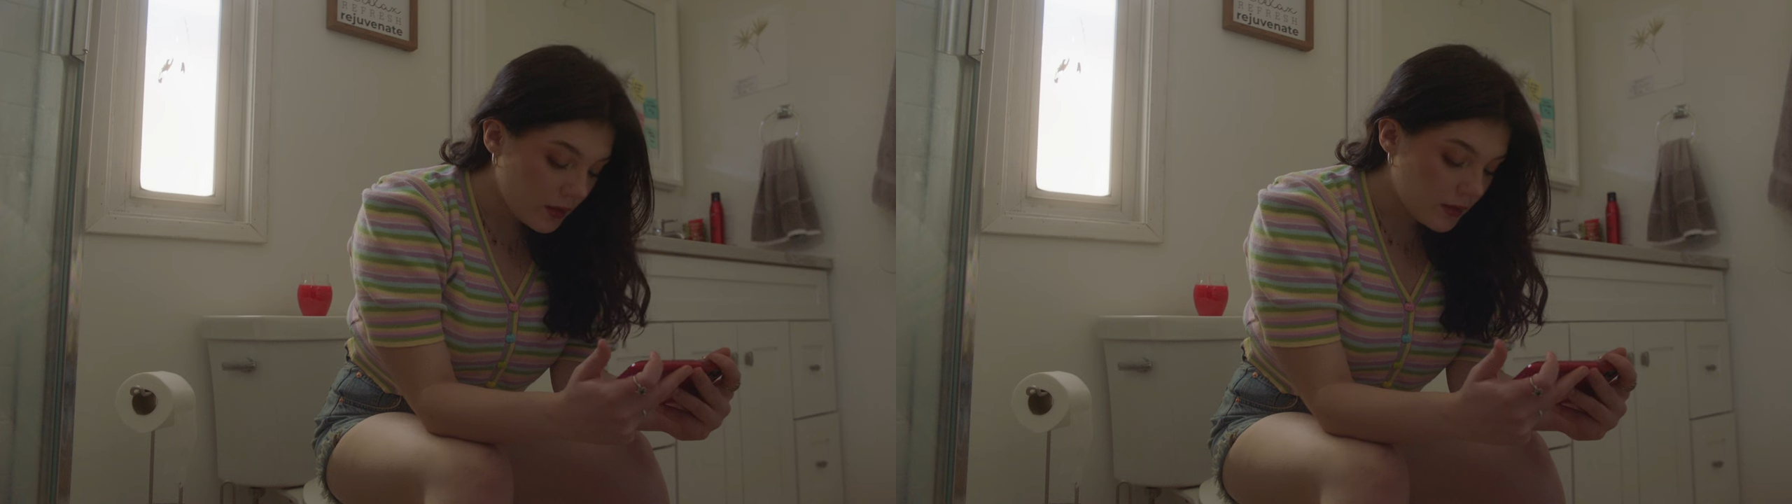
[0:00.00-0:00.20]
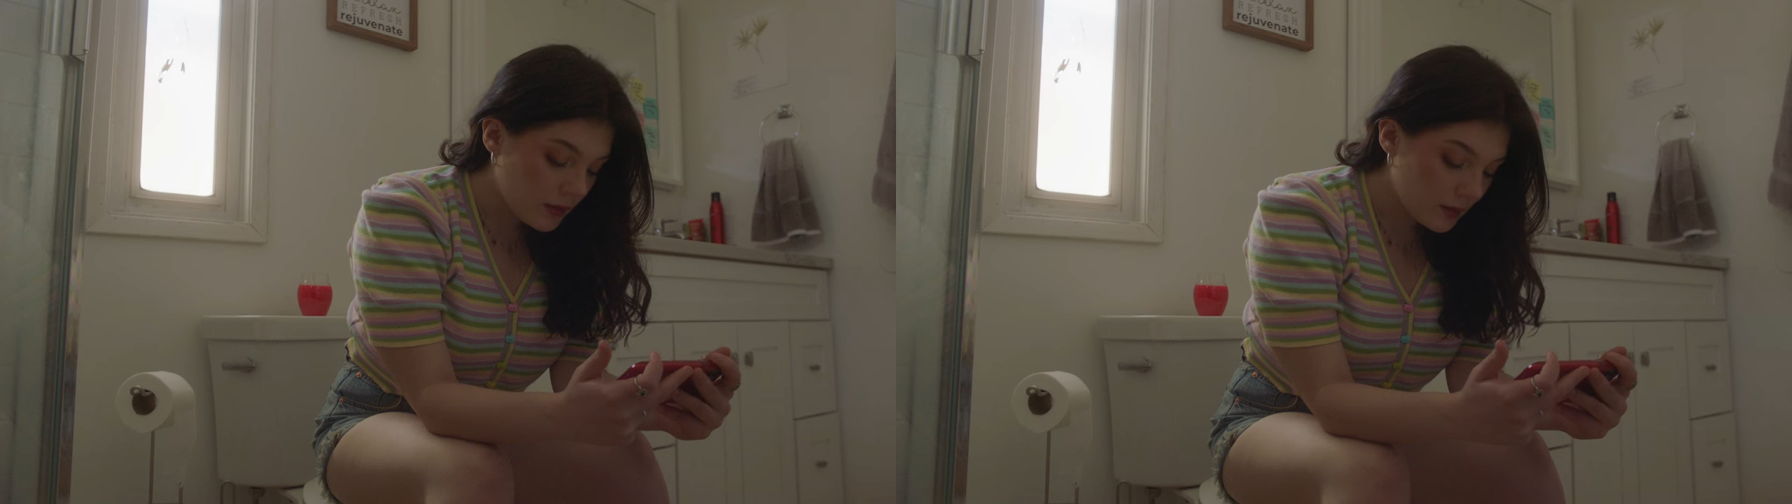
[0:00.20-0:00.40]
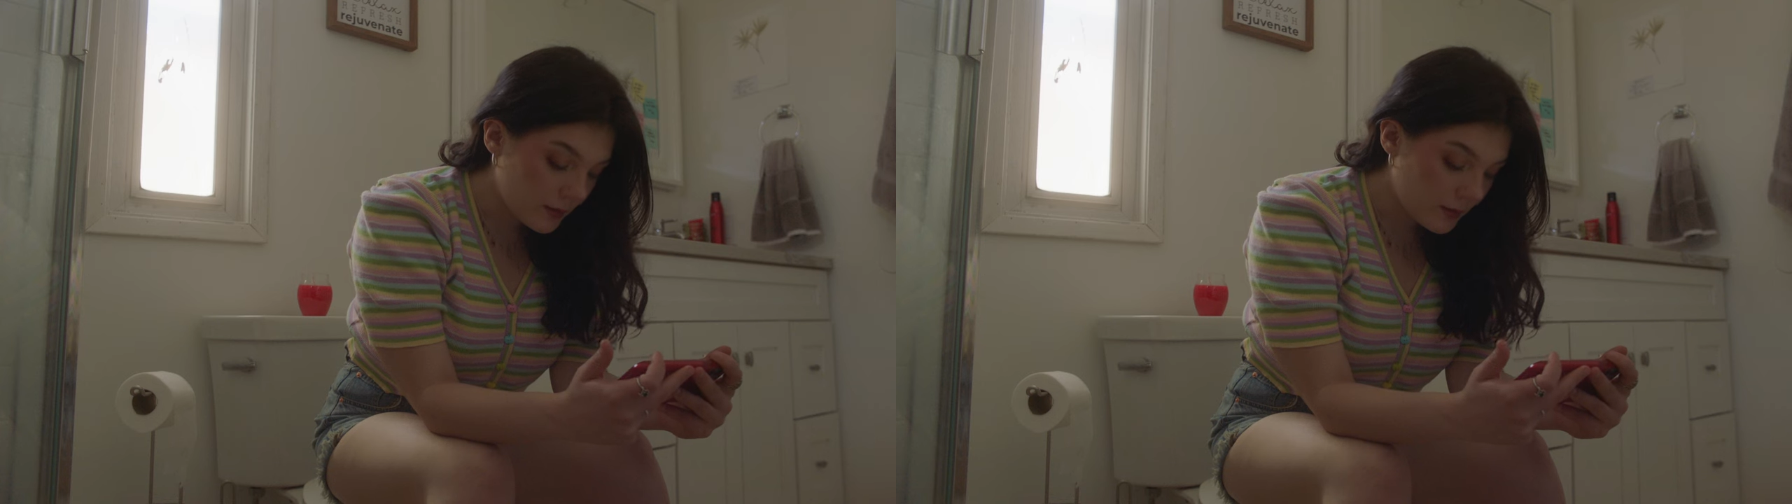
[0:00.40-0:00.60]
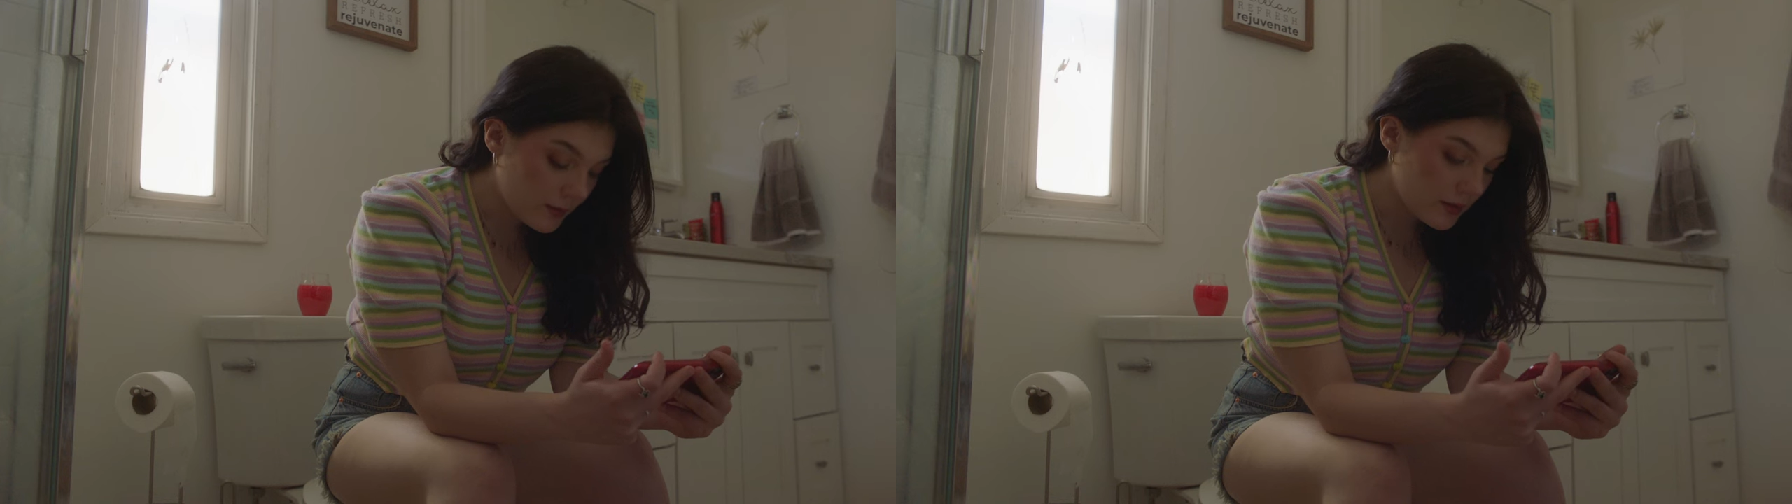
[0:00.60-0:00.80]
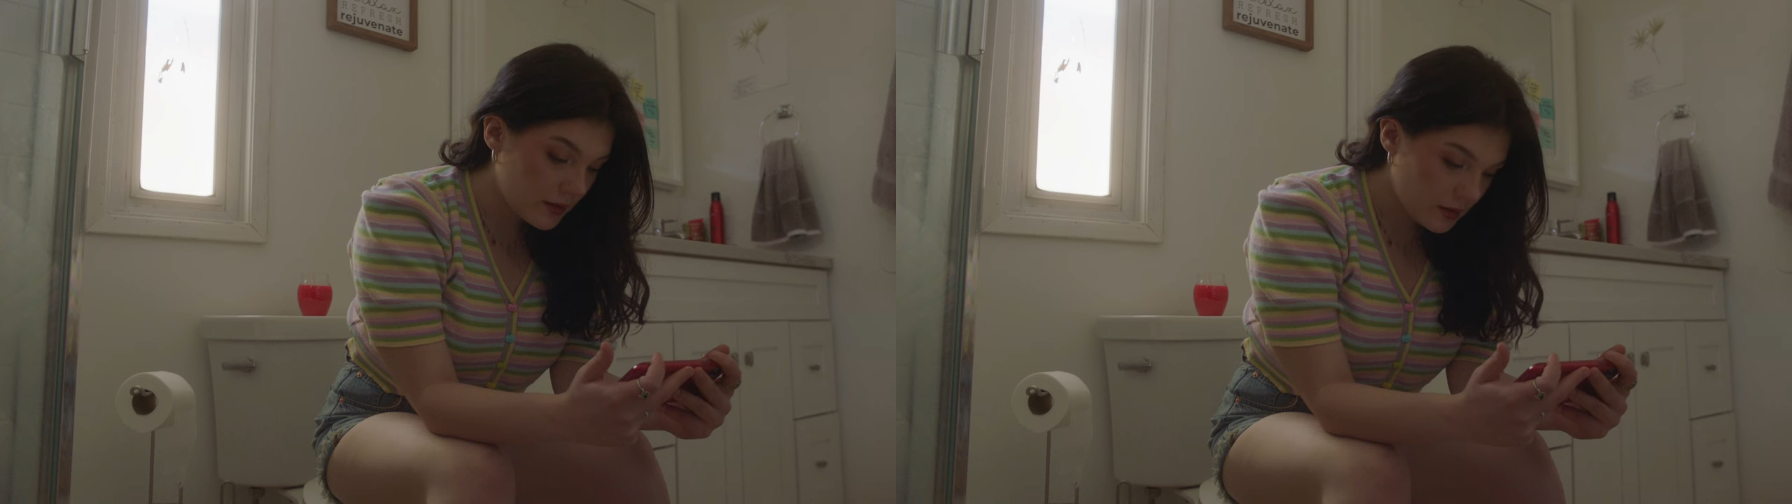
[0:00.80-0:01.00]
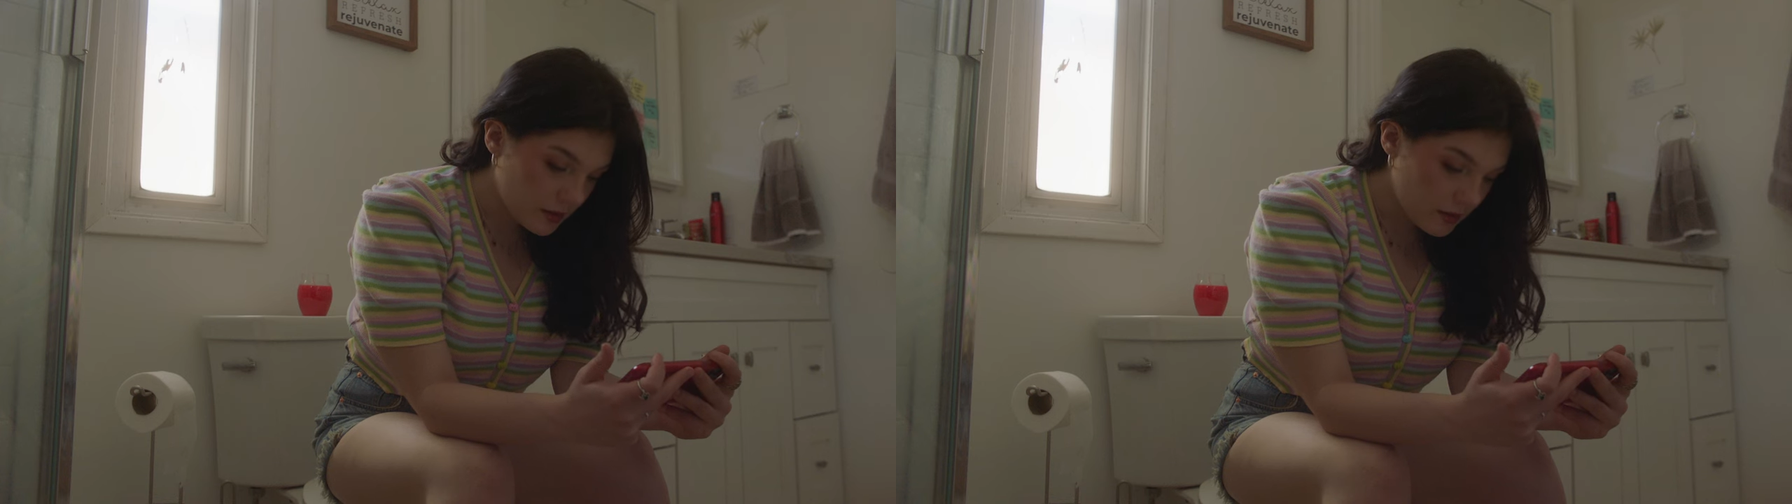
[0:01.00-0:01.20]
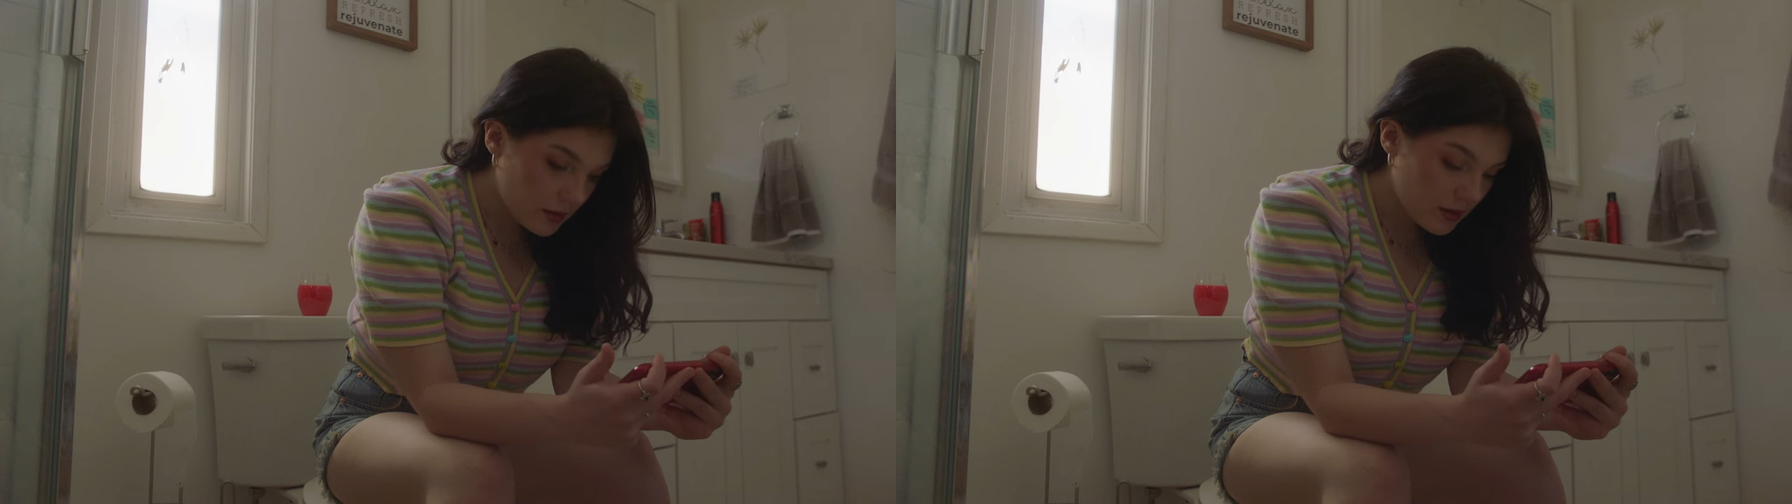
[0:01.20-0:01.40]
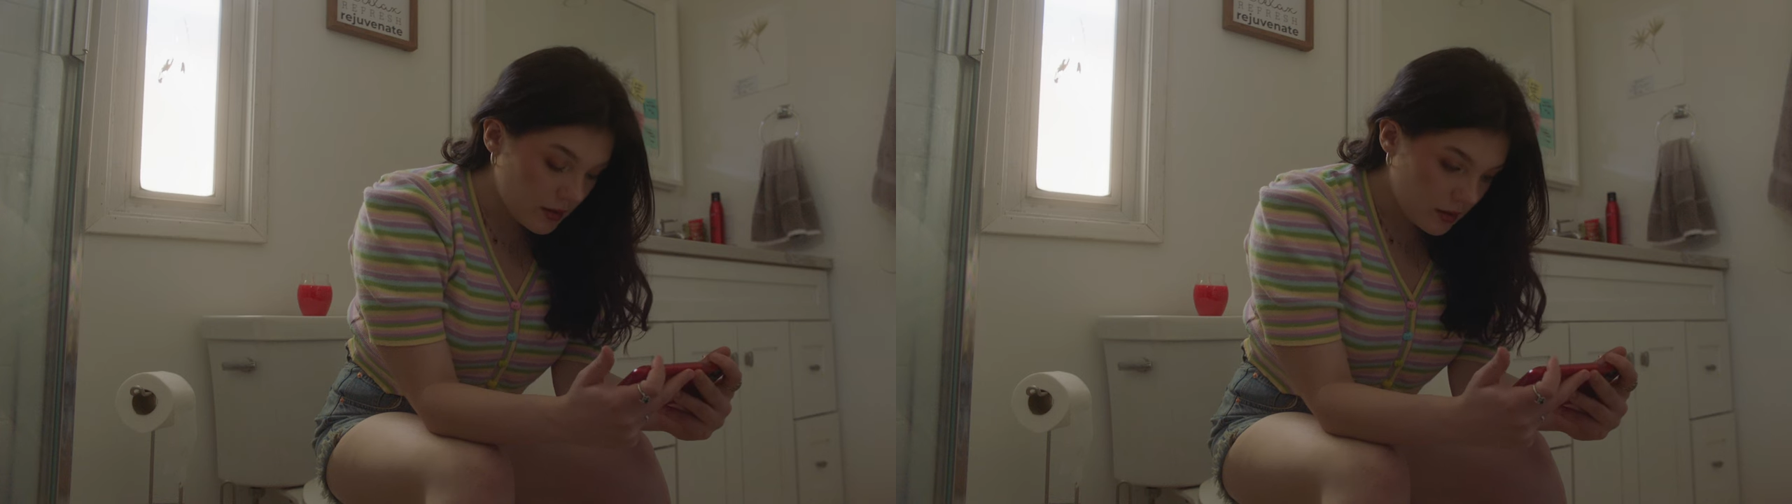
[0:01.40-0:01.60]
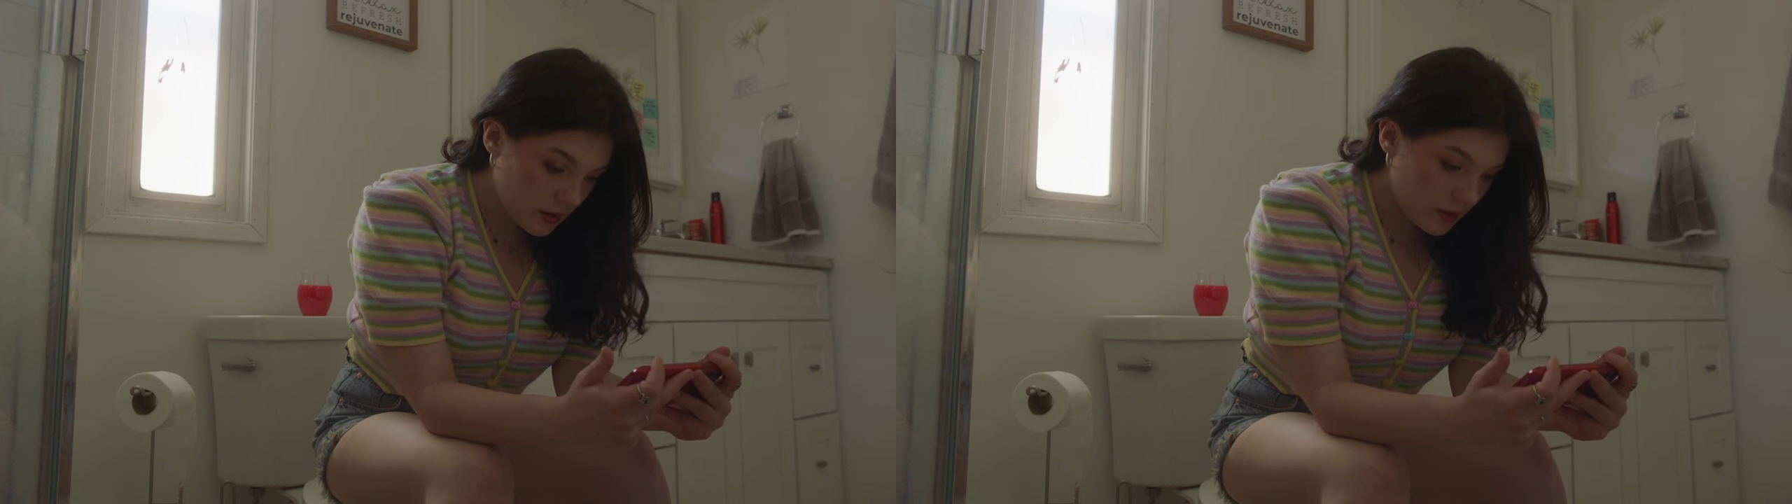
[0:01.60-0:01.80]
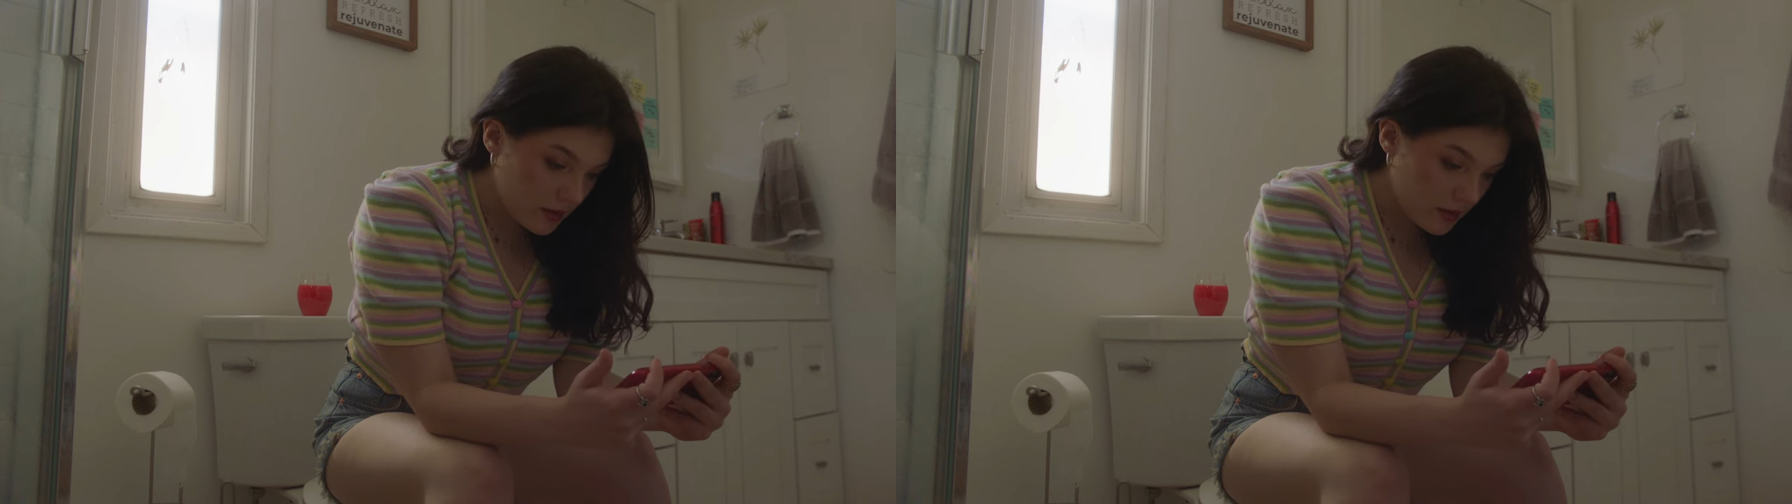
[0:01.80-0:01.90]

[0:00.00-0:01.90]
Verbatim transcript: step by step.